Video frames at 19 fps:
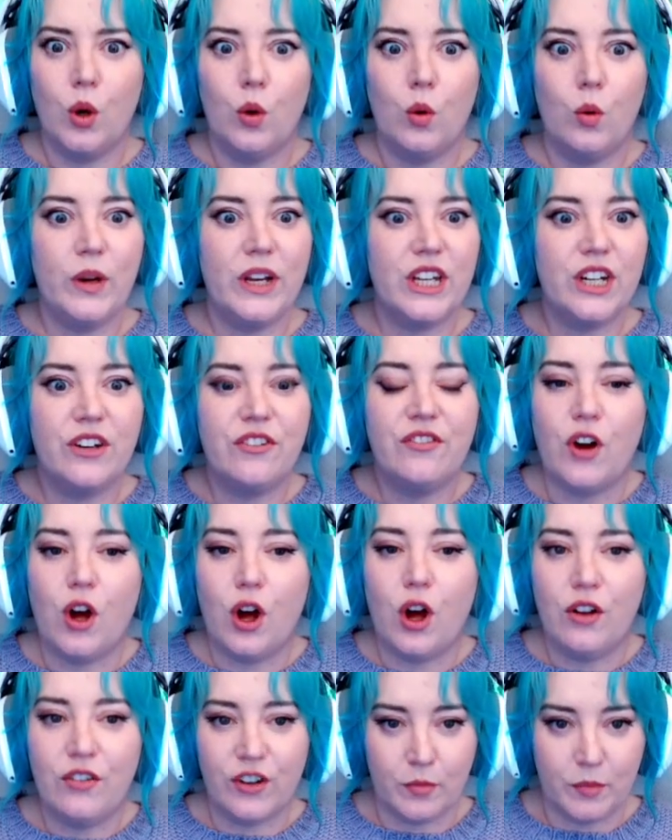We can
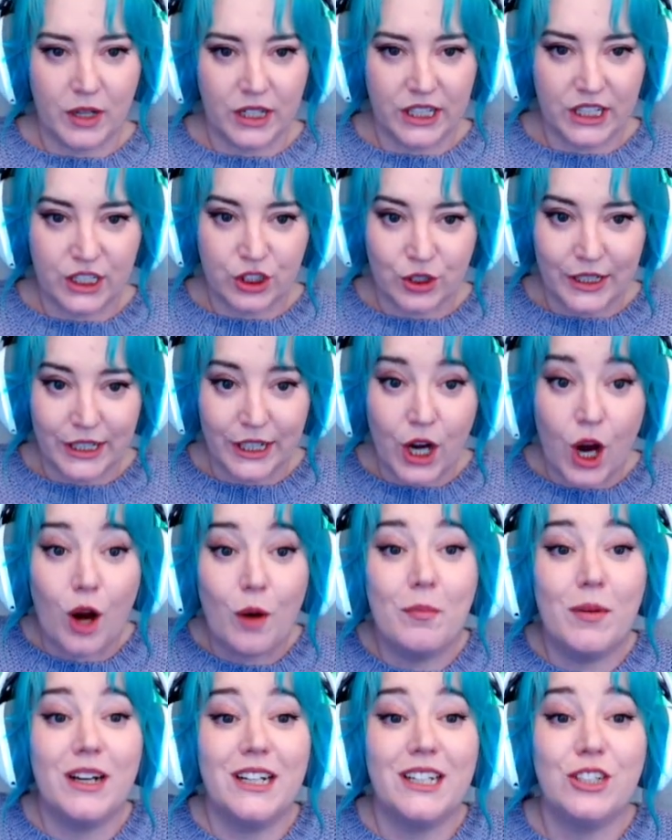evolve our money tree. Our
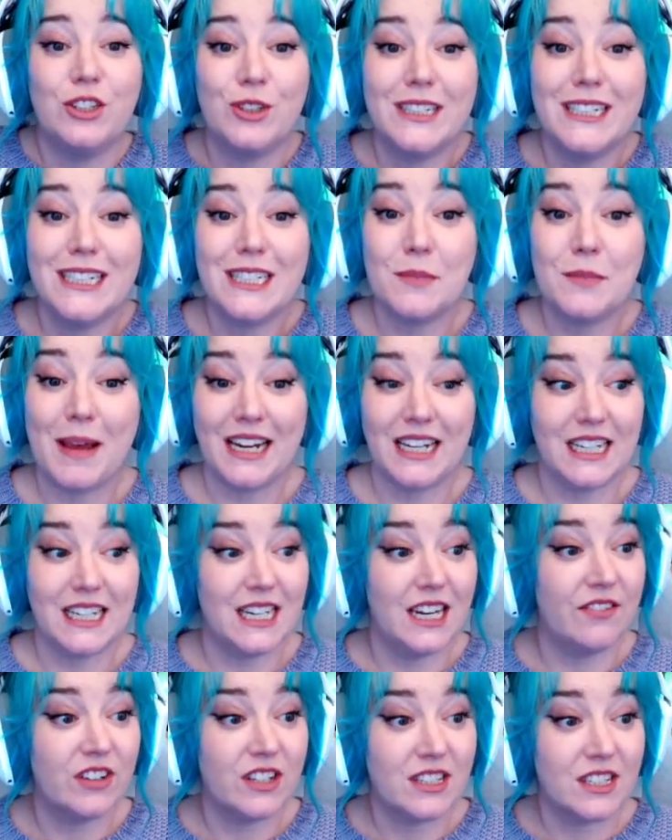money tree is
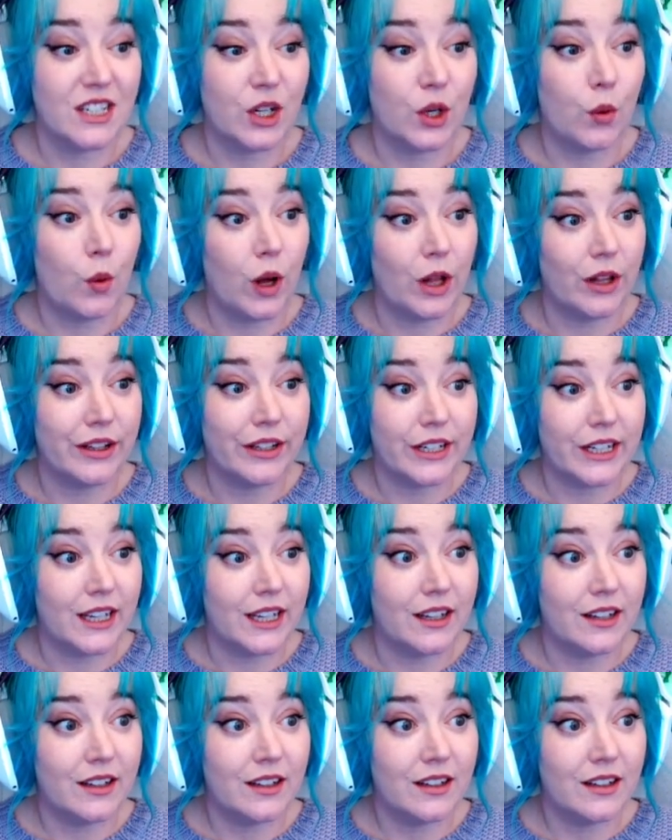magnificent quality.